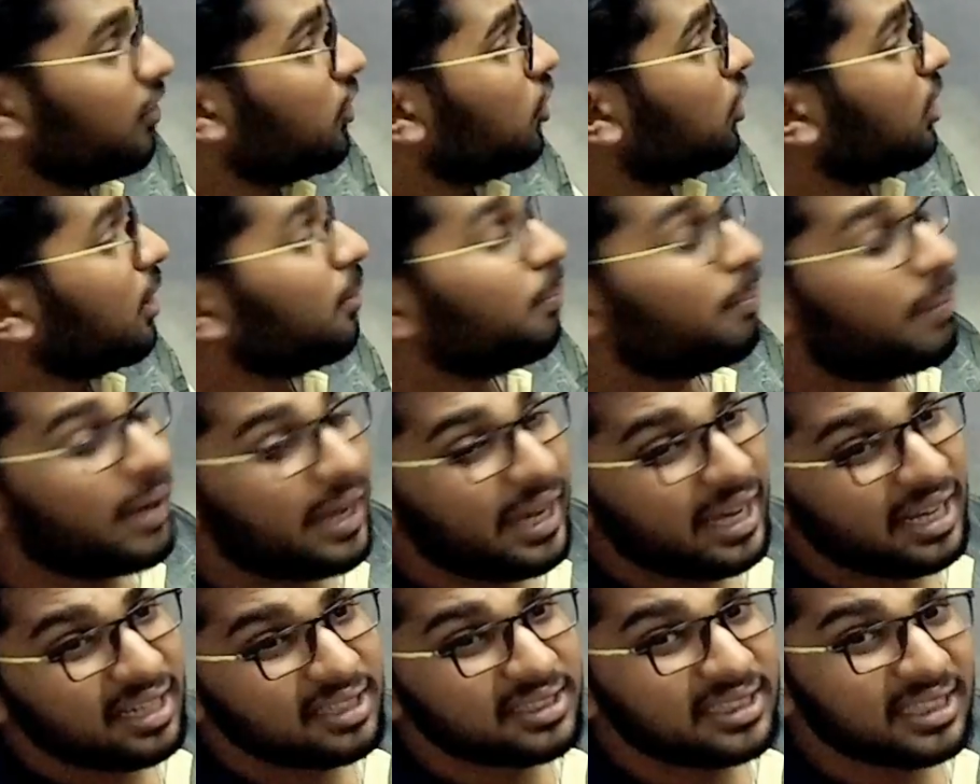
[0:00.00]
We know that
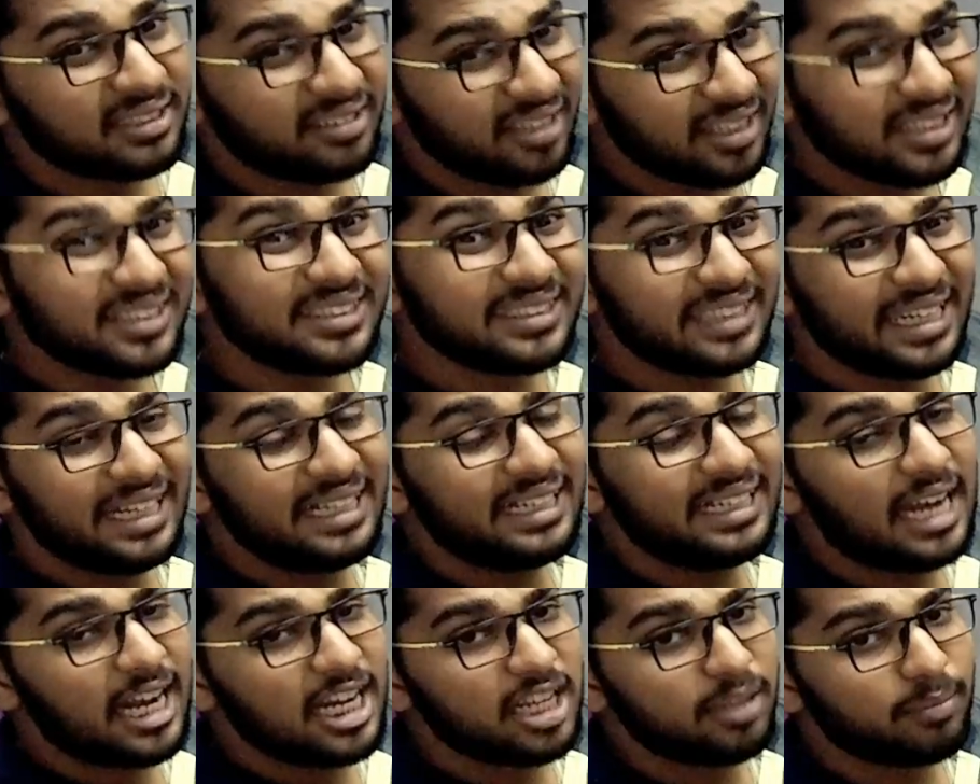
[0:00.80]
bear is a
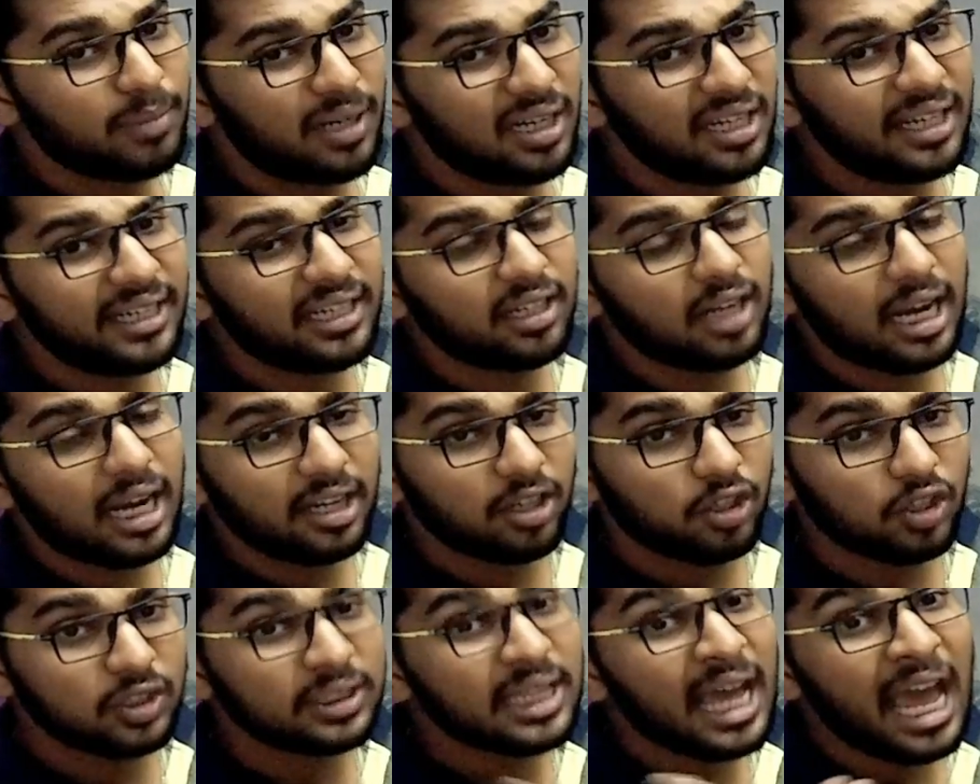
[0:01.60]
thick-skinned animal. It
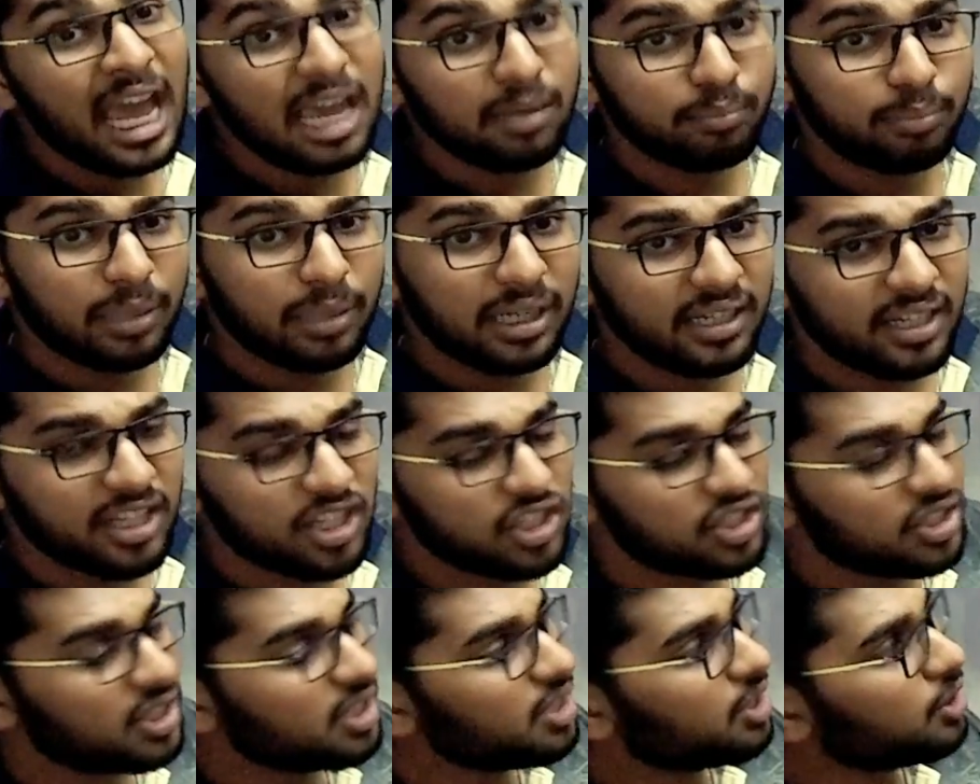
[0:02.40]
undergoes
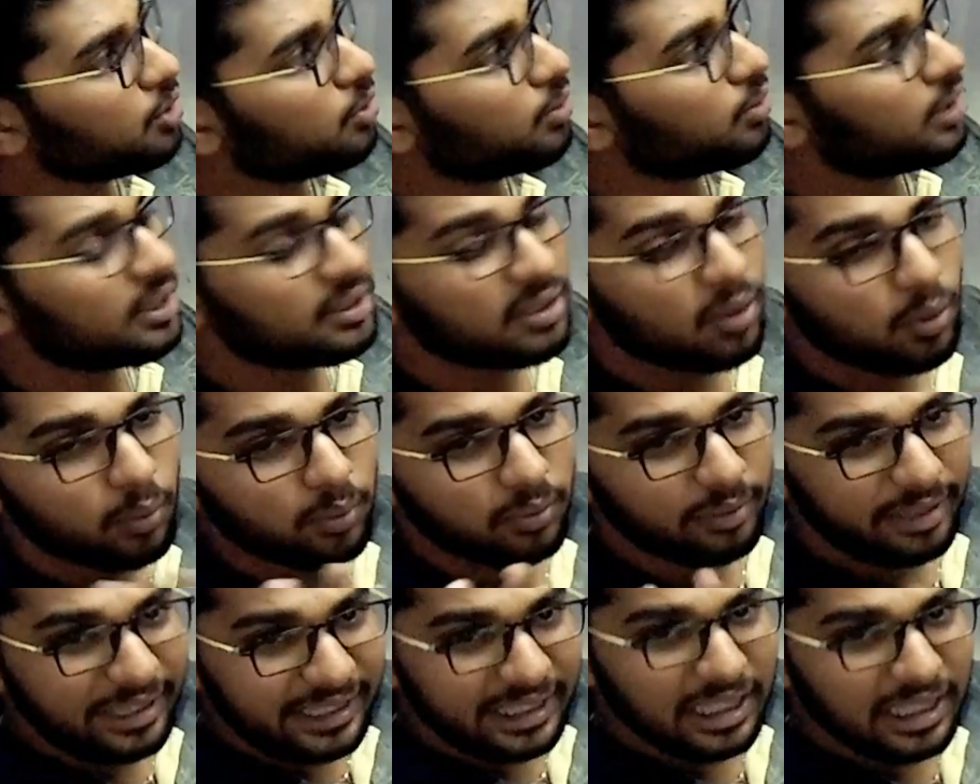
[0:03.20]
hibernation during the
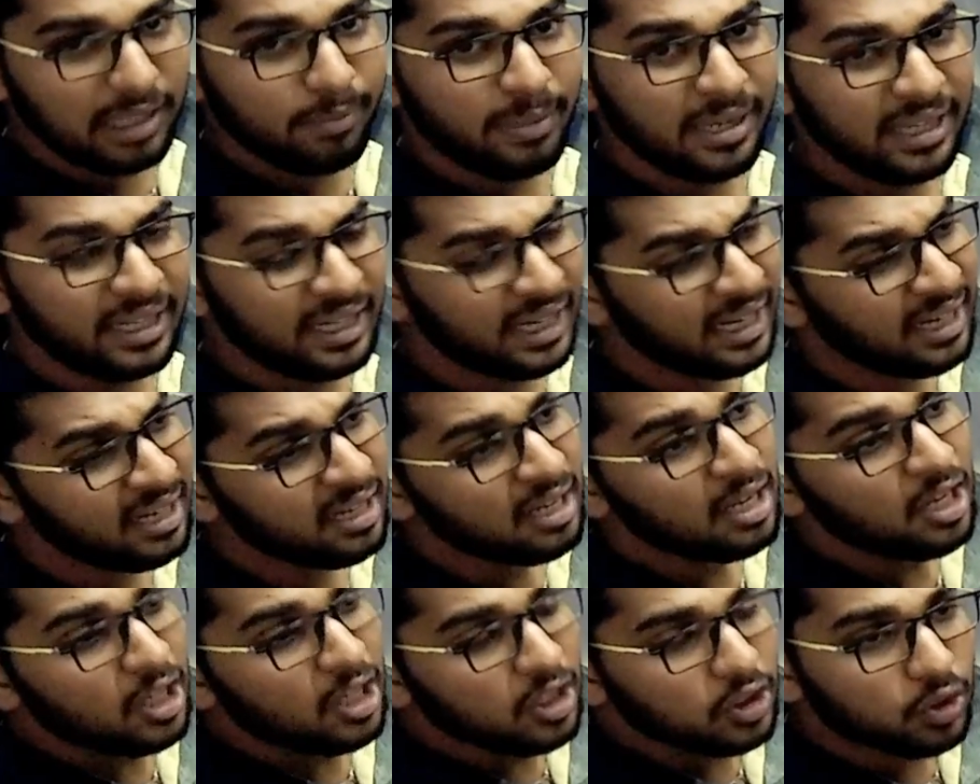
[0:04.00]
winter period.
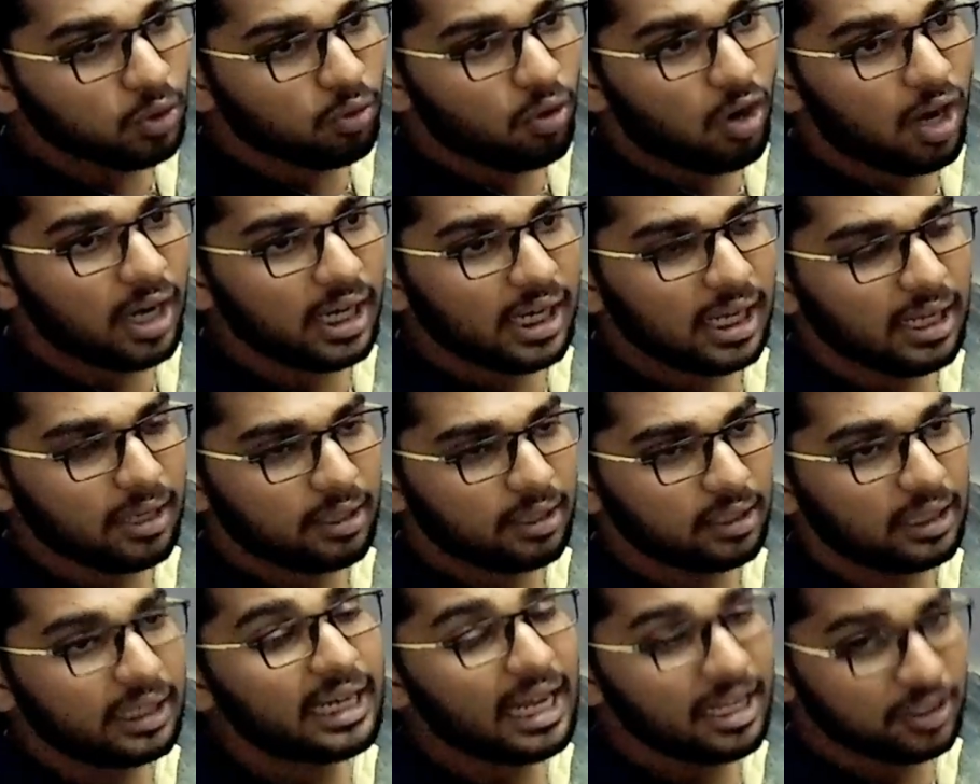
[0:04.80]
So what
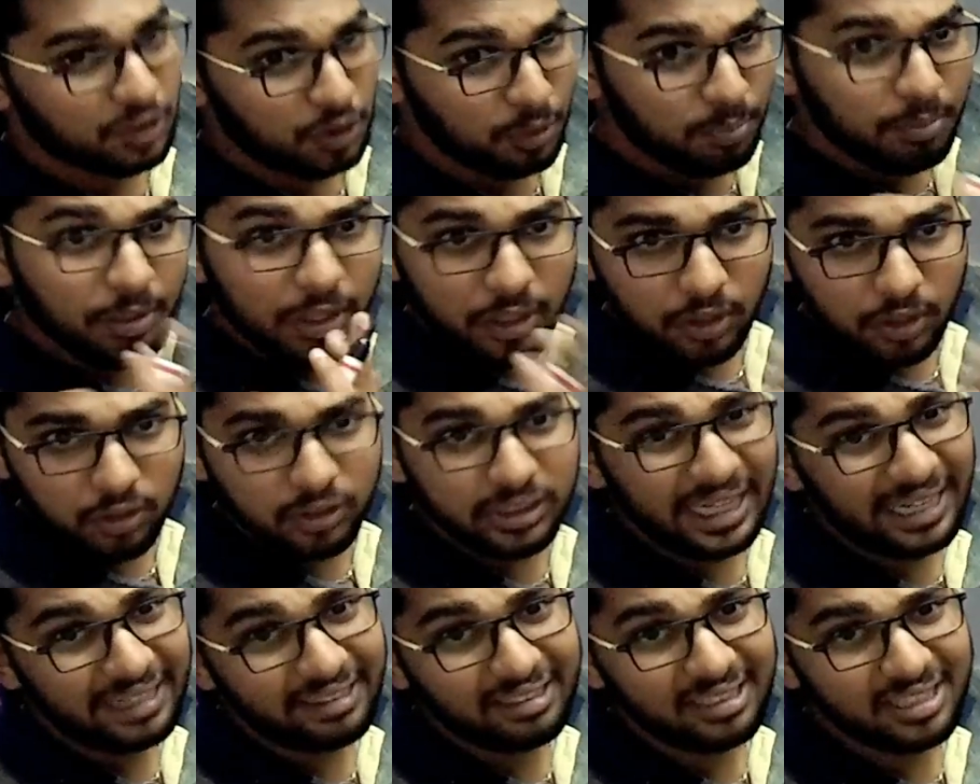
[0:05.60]
it has to
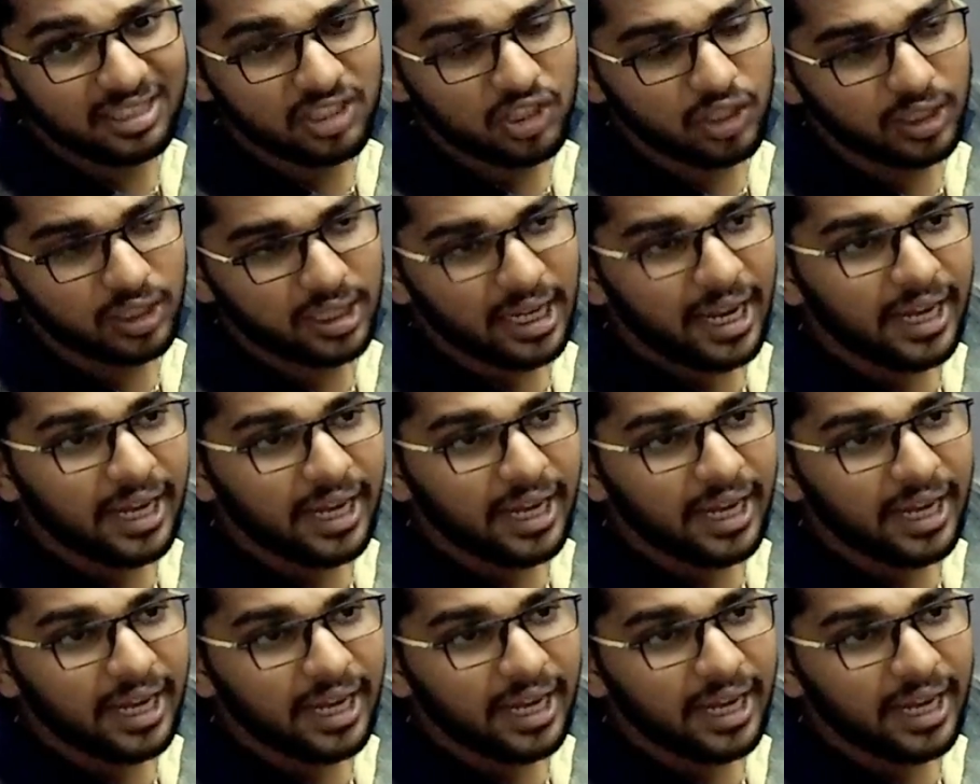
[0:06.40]
produce energy,